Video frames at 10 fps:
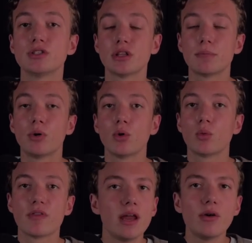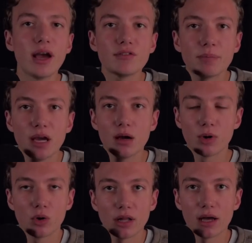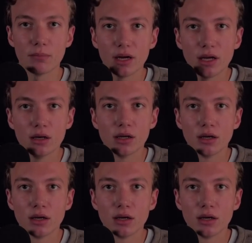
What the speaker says: to the point where they don't have to pay him a whole lot of money.